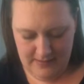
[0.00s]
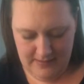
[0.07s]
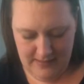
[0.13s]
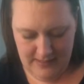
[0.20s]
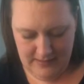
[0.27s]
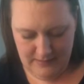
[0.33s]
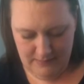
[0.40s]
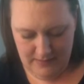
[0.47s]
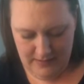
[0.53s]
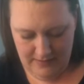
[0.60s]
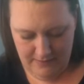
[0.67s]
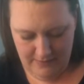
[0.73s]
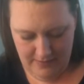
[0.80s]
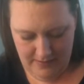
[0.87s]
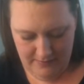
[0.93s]
it takes me
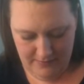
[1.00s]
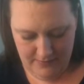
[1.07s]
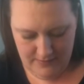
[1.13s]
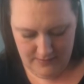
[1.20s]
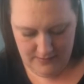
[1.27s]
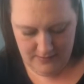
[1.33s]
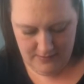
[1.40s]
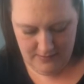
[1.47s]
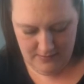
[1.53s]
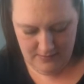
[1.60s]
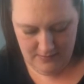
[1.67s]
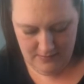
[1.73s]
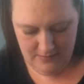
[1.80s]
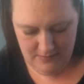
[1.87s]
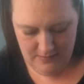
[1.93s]
forever still
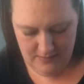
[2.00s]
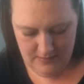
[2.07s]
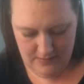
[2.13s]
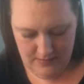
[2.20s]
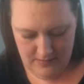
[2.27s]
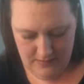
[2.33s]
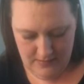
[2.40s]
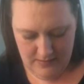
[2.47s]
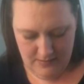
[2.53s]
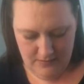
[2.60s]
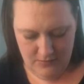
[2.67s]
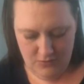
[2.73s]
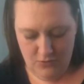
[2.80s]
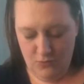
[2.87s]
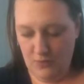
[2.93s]

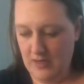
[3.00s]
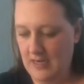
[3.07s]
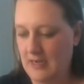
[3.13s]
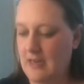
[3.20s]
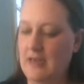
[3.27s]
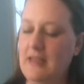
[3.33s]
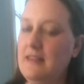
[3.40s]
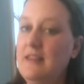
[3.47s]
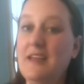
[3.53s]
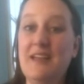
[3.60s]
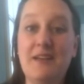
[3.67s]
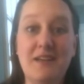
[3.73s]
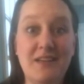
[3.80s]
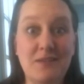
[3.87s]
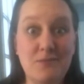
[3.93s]
to weed anything.
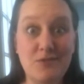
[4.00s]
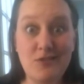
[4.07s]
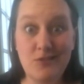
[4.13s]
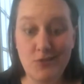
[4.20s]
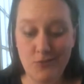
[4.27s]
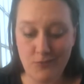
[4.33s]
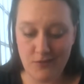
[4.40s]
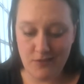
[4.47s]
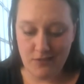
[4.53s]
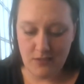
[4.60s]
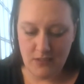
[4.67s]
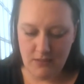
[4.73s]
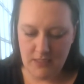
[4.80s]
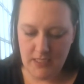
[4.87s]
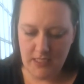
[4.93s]
I'm super
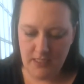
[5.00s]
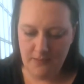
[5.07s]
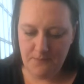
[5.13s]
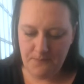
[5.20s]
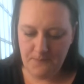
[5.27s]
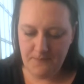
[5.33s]
slow at it.